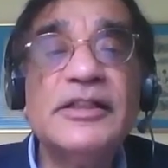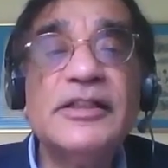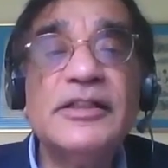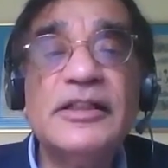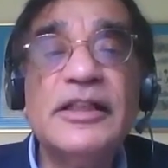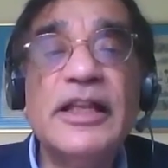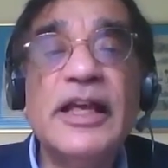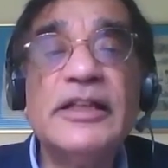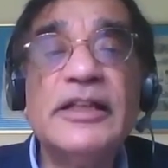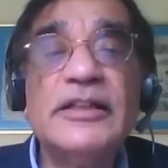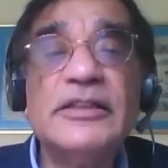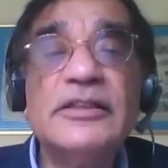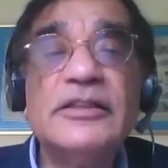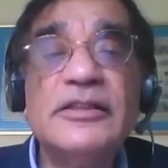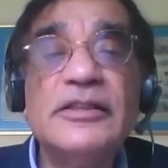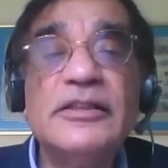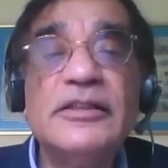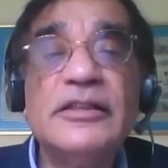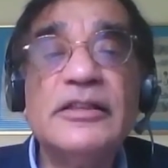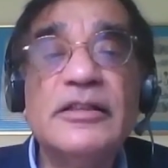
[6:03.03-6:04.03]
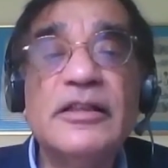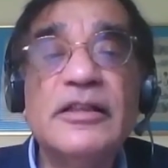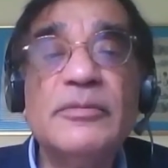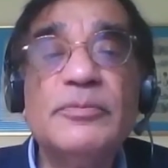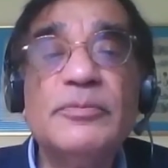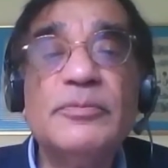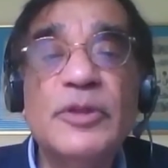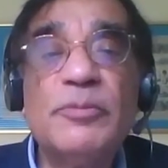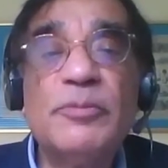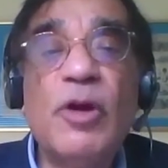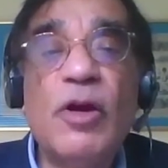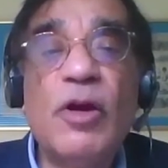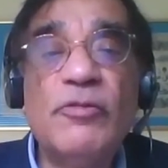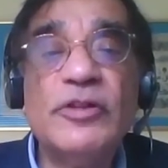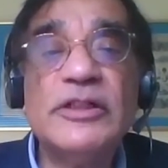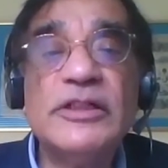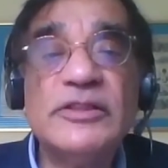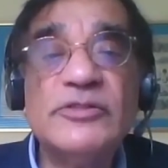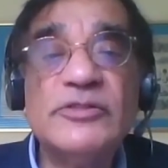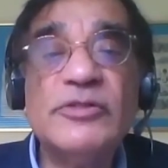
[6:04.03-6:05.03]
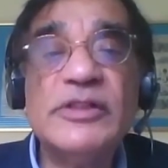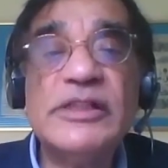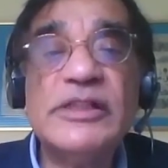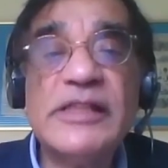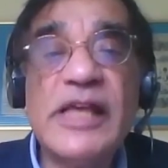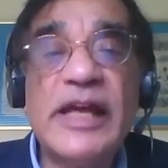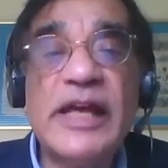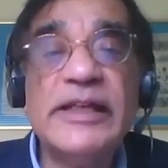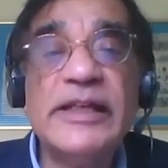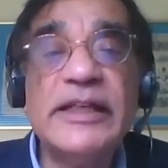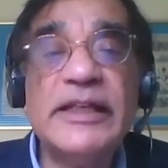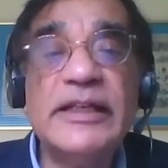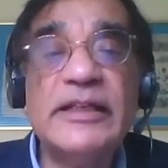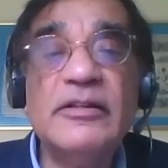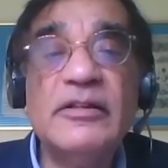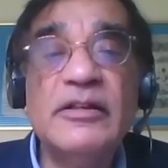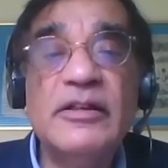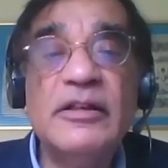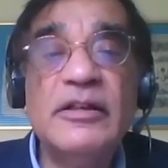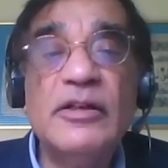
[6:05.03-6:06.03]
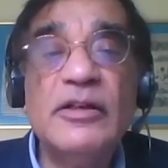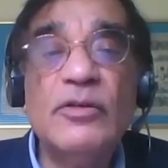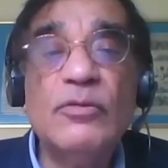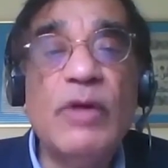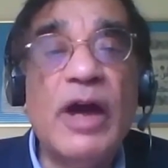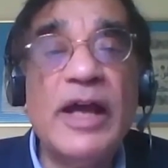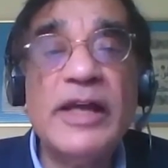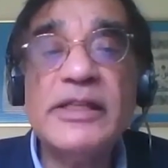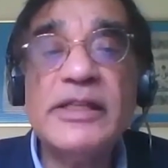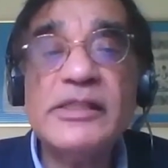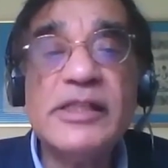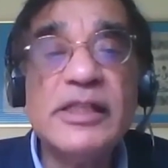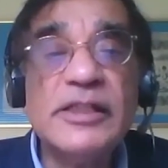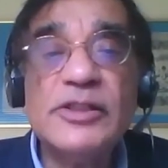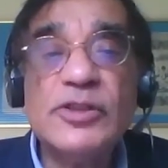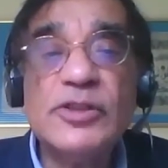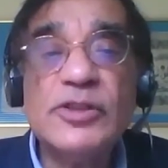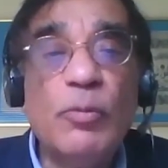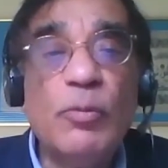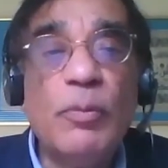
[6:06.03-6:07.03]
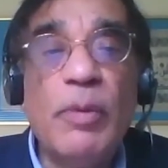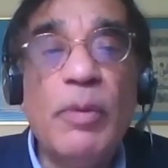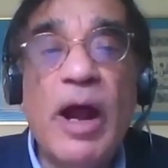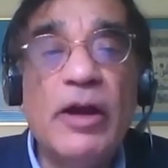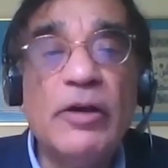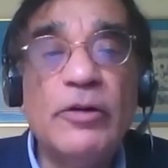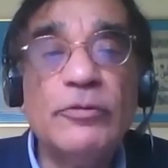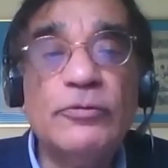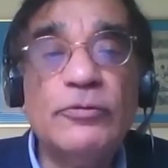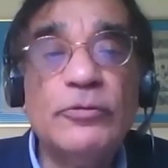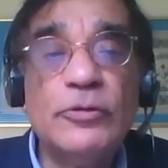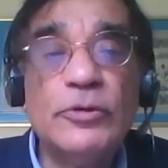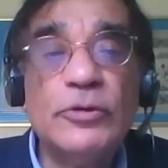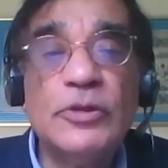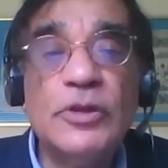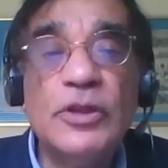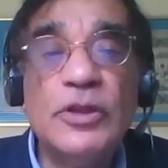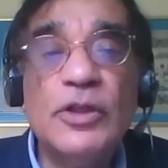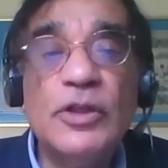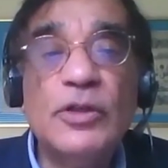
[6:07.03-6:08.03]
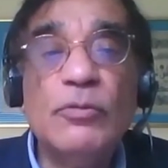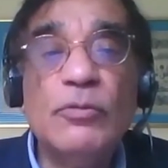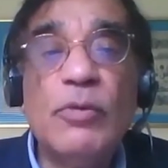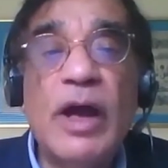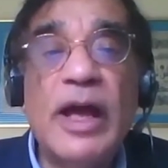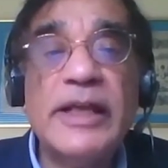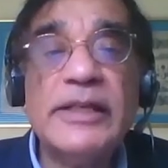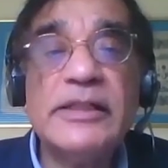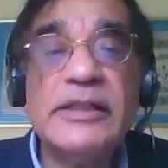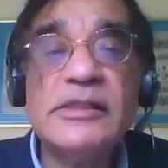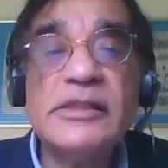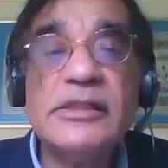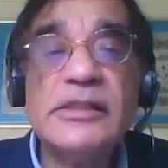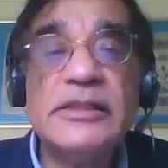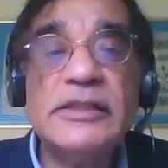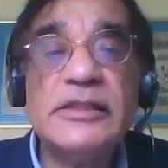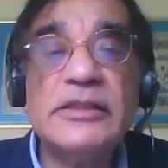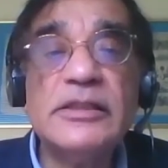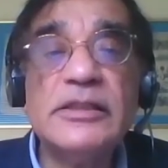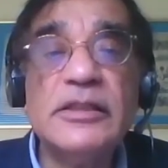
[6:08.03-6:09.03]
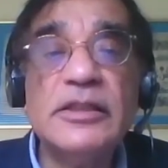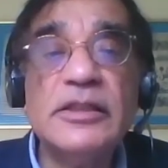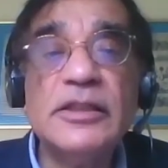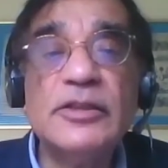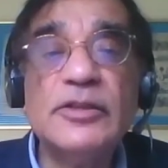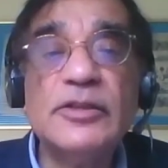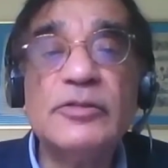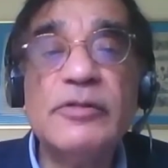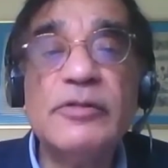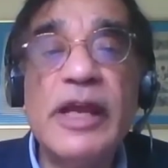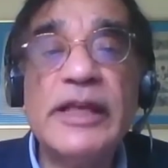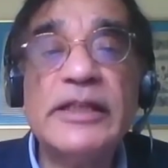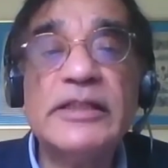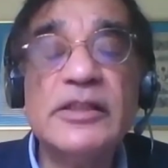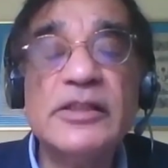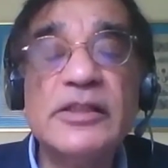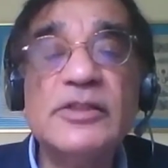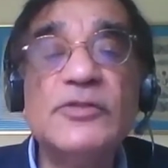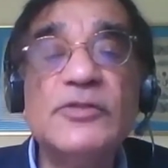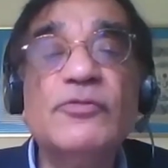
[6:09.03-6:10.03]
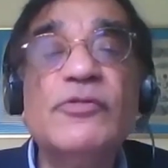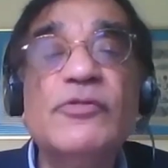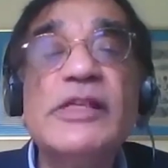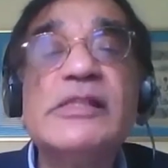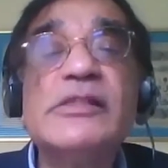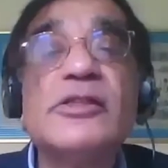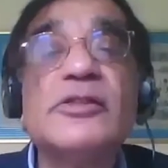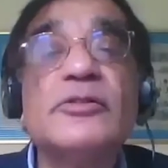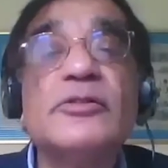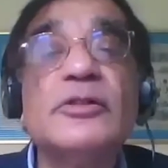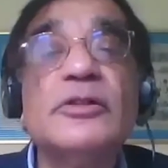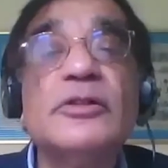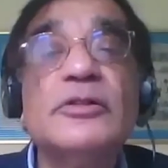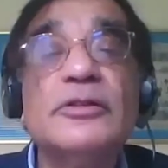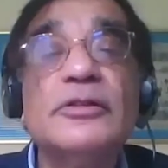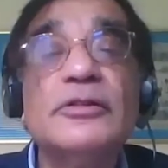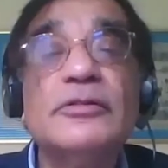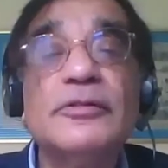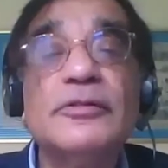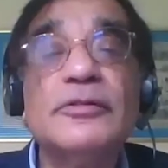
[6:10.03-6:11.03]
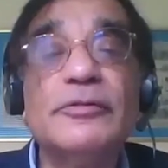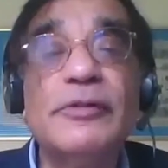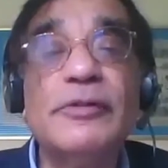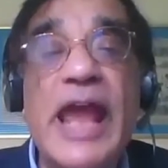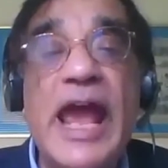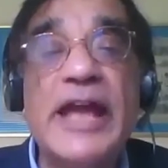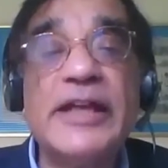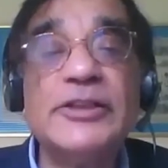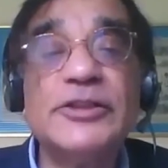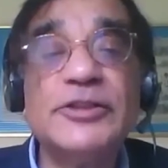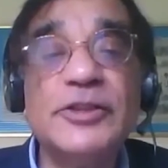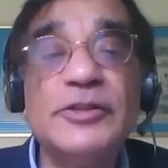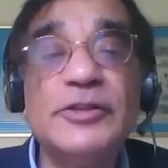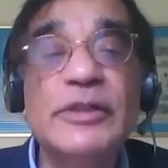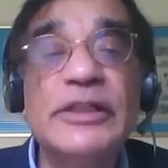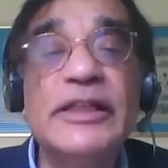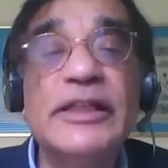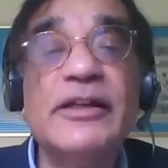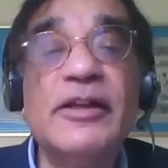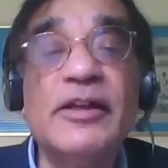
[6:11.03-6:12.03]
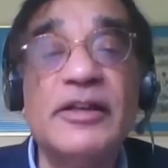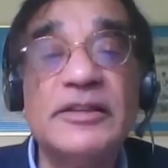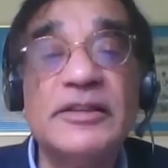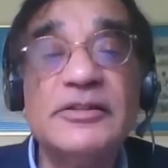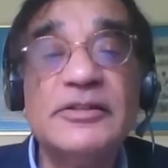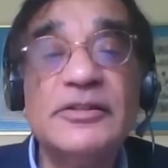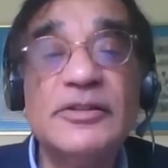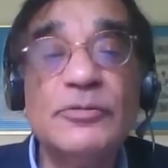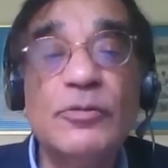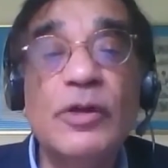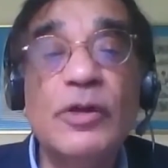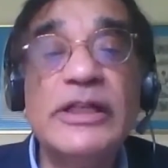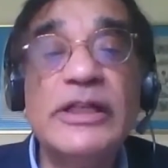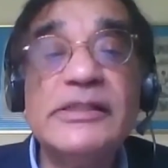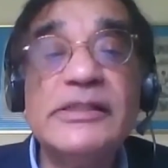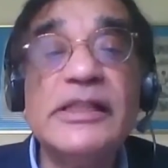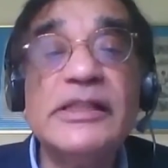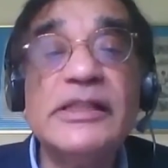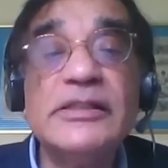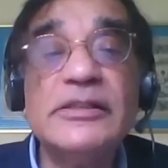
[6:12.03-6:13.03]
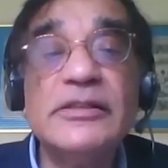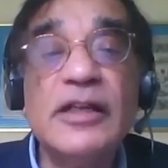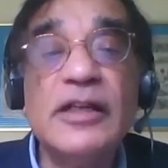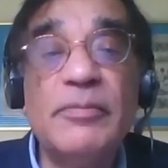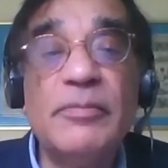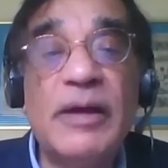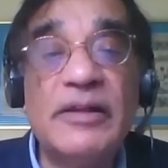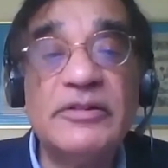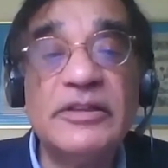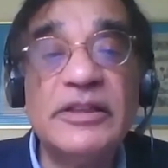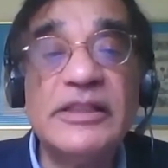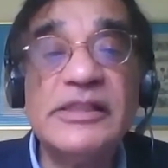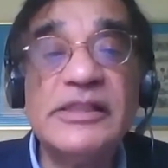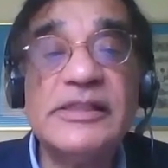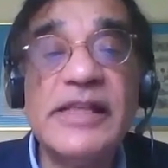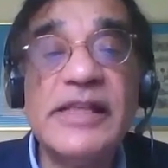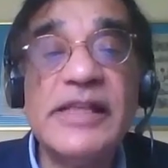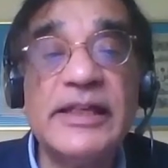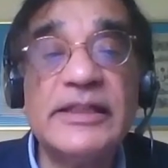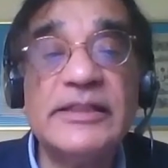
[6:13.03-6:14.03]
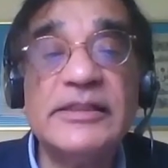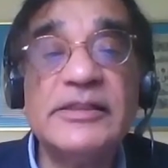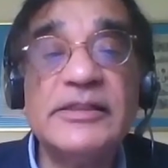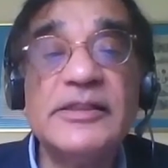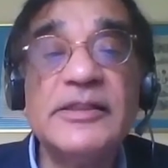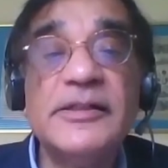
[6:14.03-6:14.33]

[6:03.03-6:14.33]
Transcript: that the Prophet is reciting? Why is it so powerful? Why does it create this visceral reaction within us? What is it about this text?